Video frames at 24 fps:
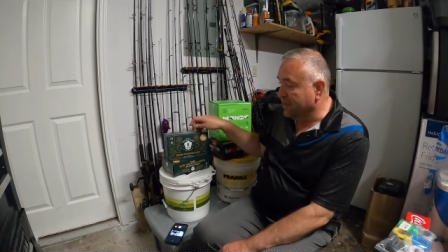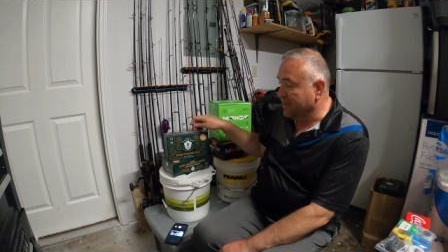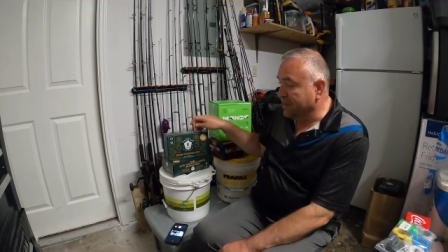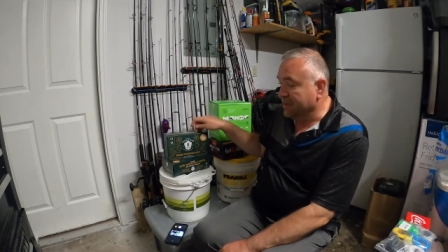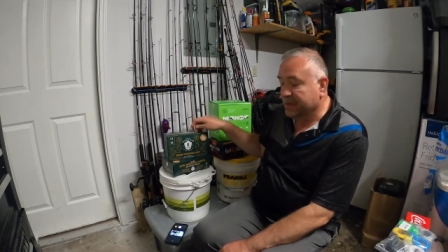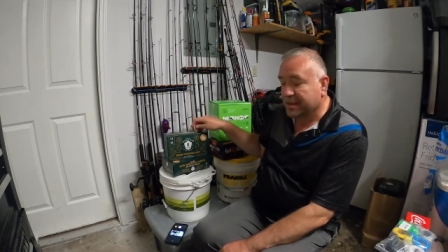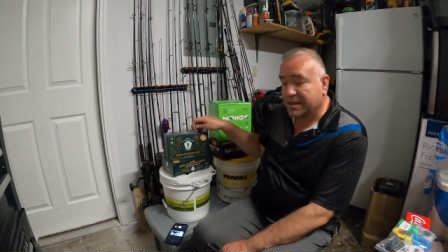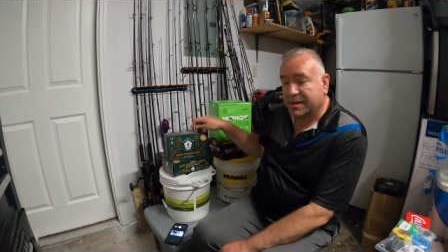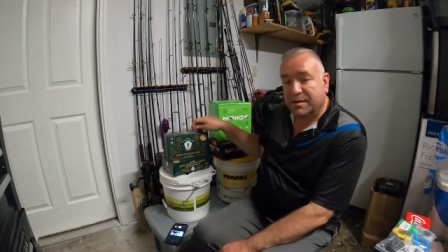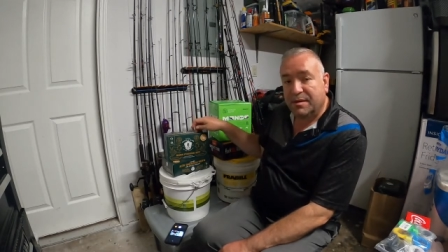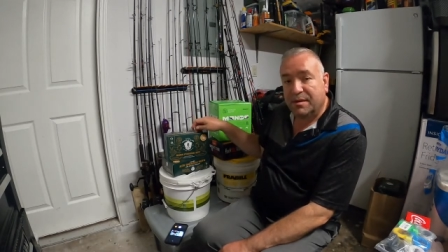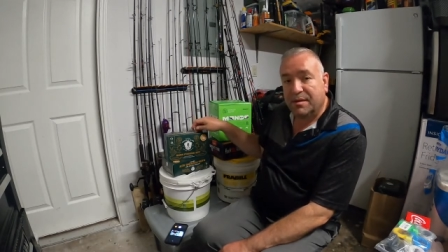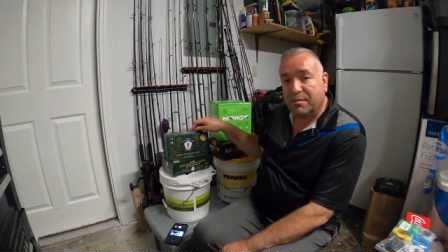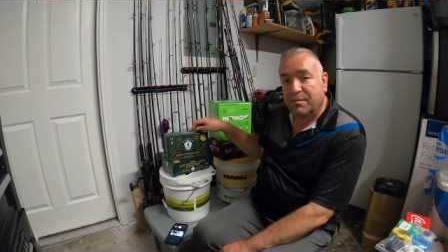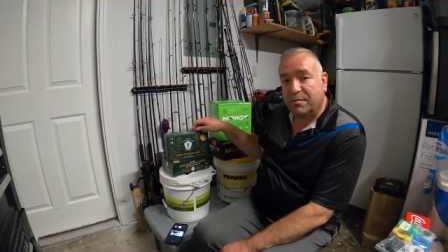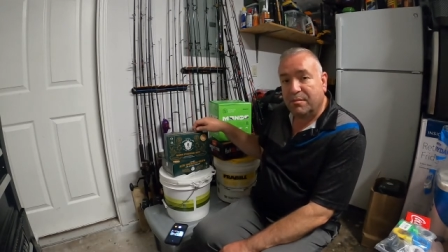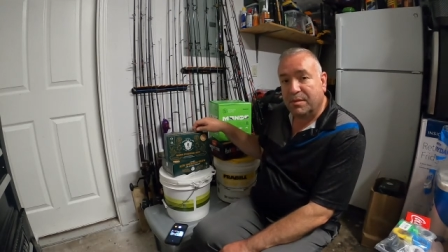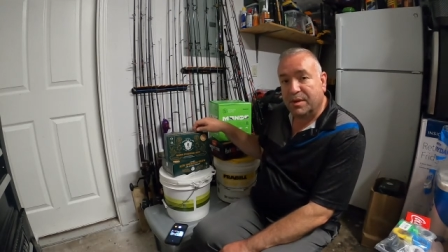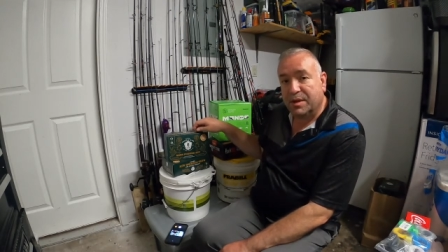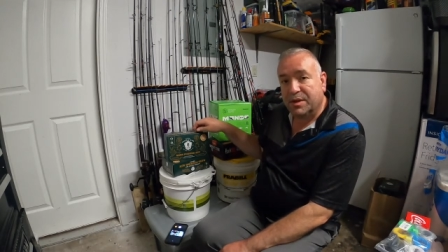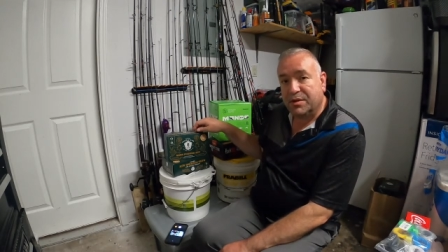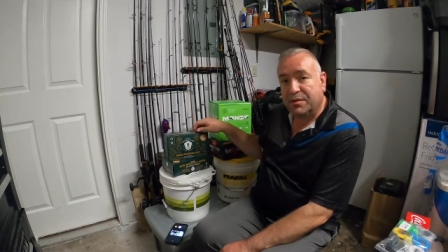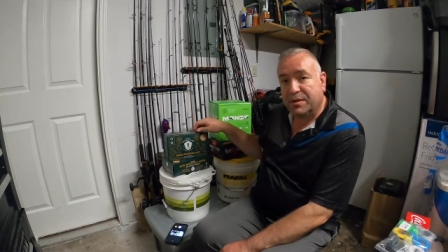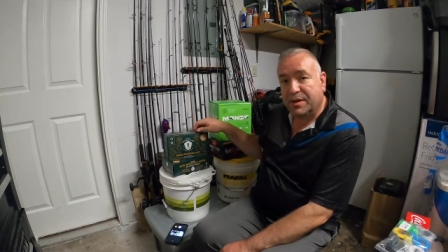these
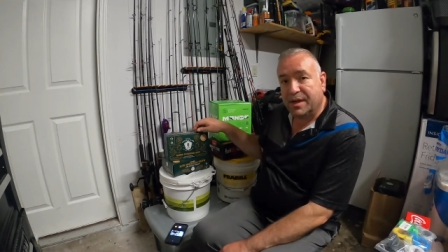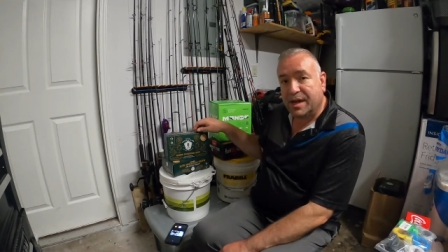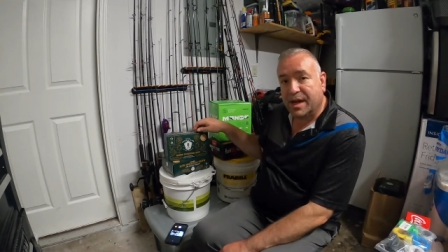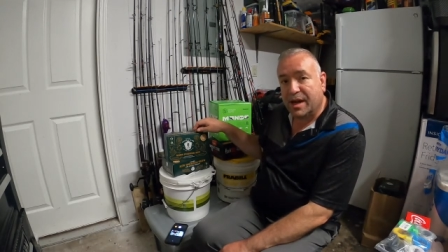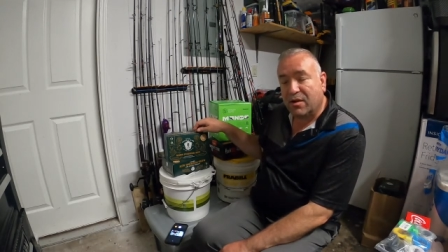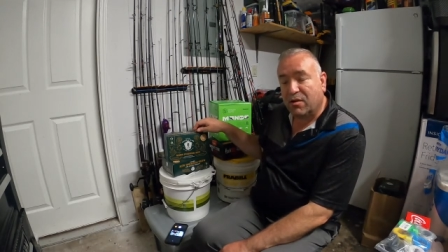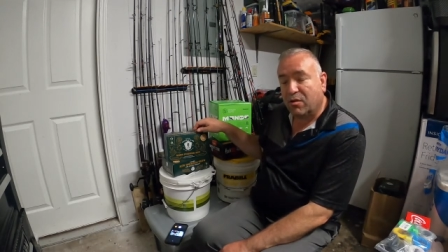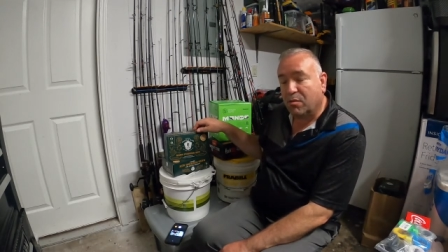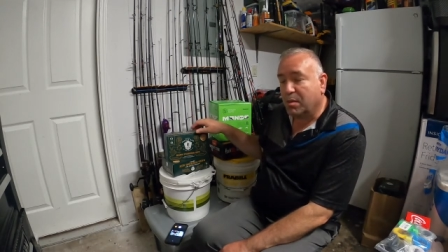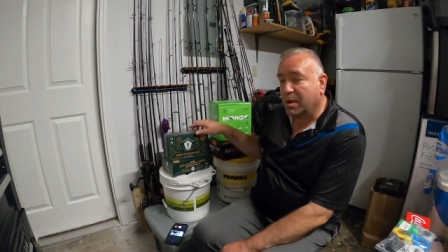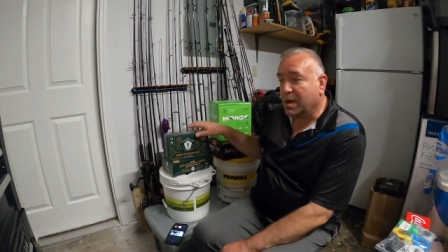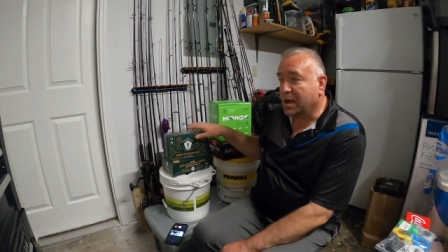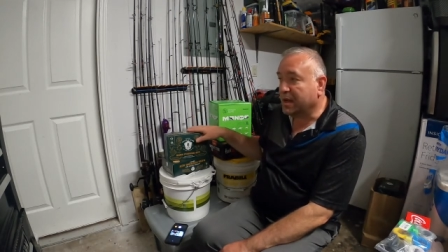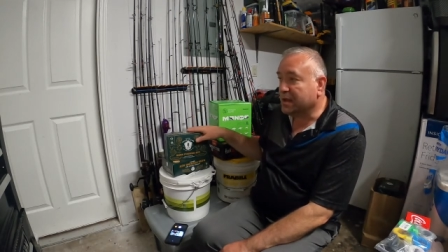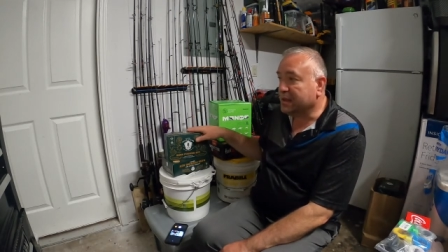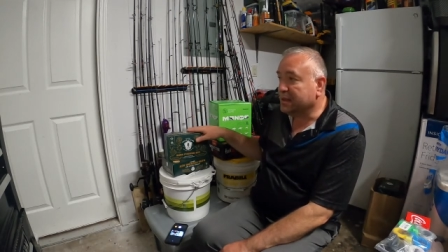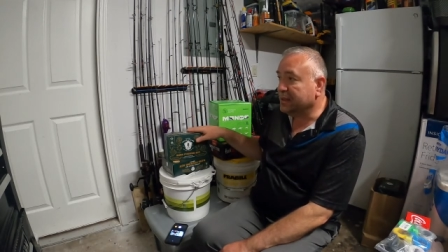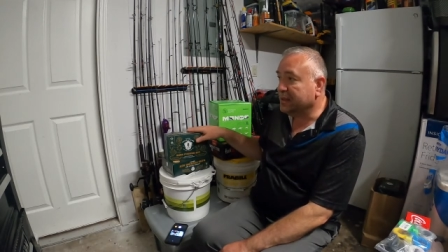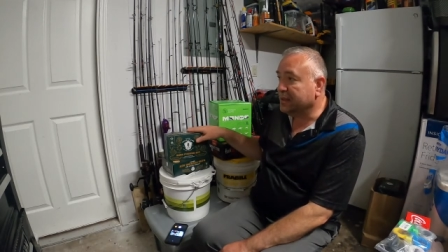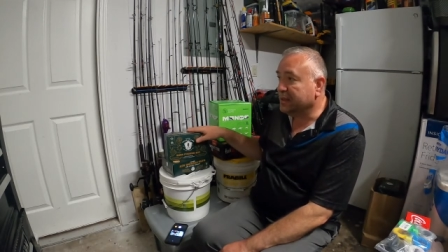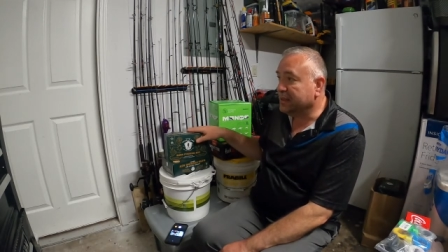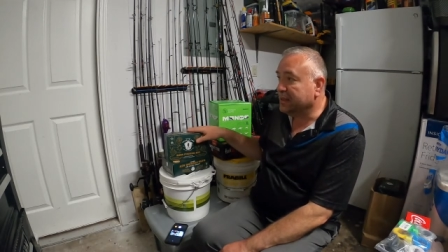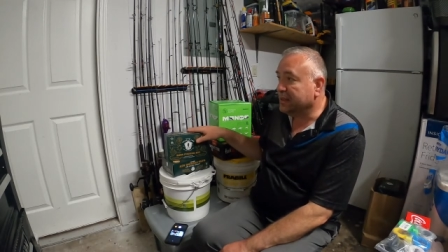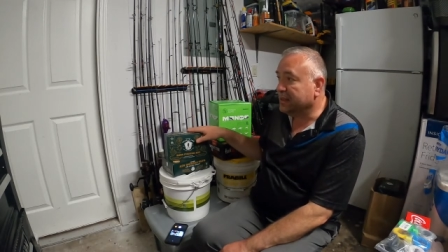mystery tackle
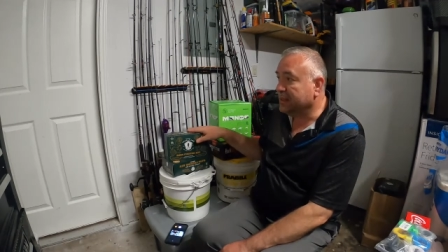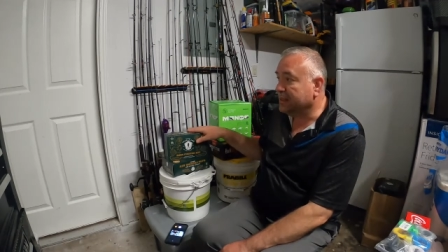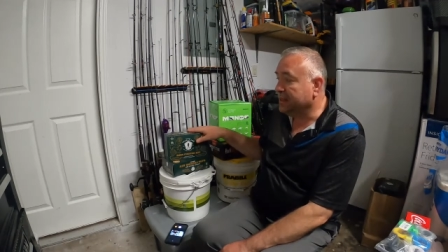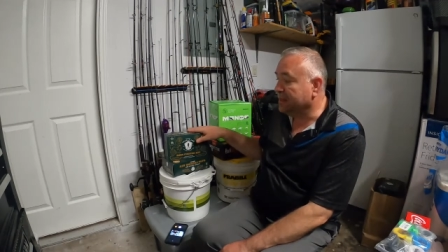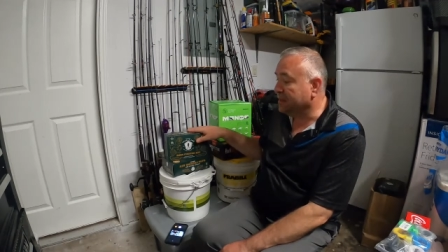boxes,